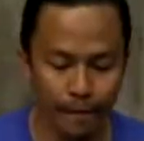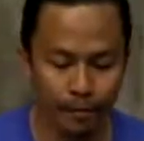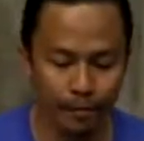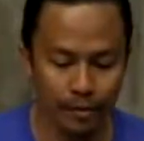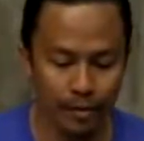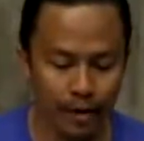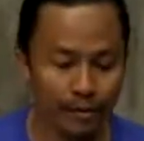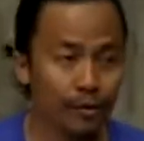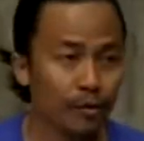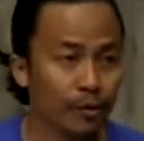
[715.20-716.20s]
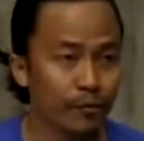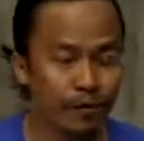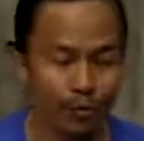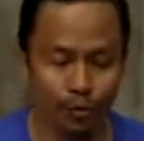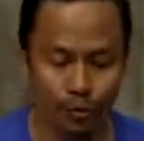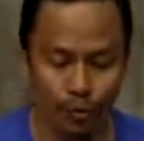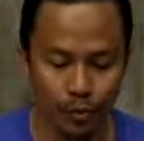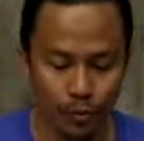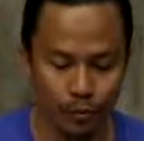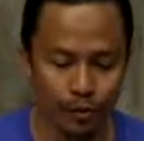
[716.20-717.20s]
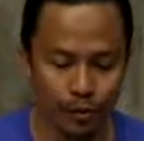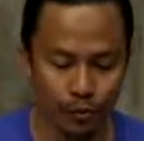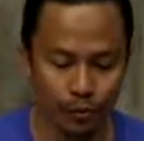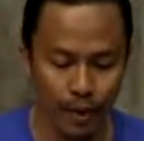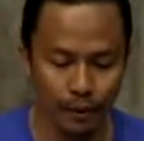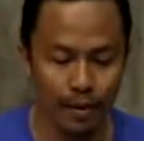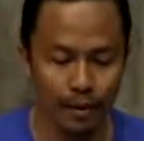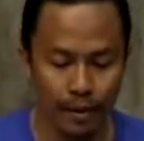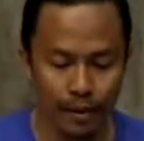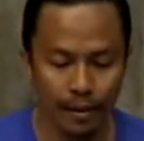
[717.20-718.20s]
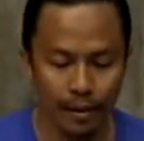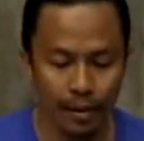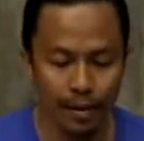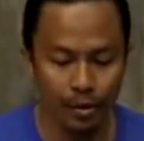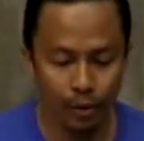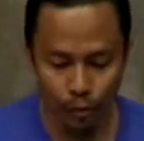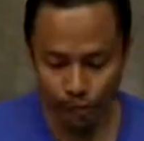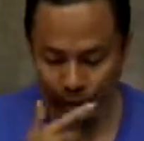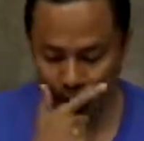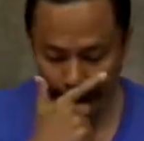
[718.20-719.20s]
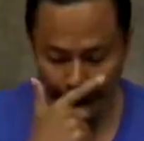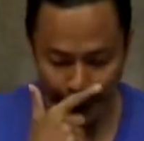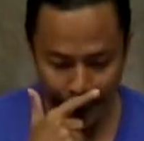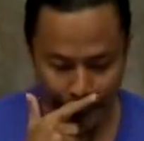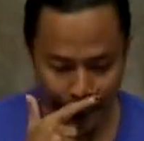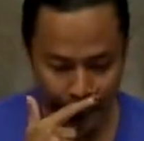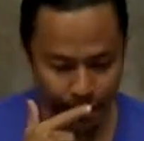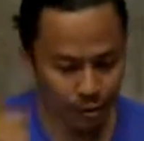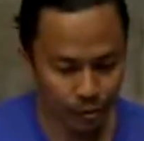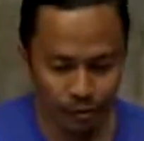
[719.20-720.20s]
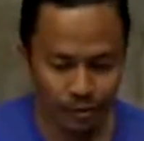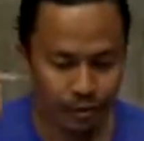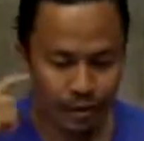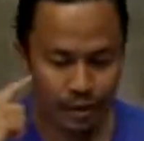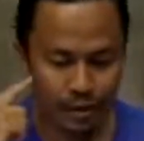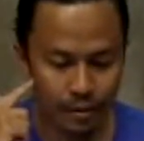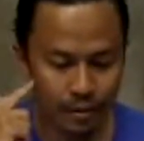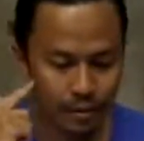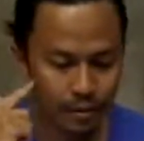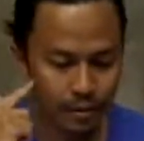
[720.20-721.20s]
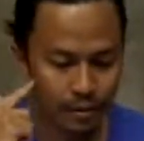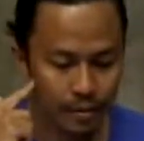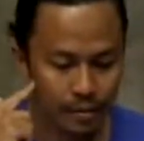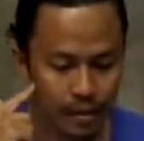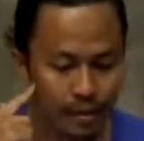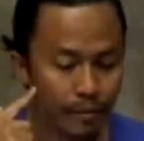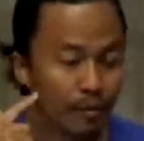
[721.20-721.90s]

to dive into if you want to move into ML. So basically, you know, standard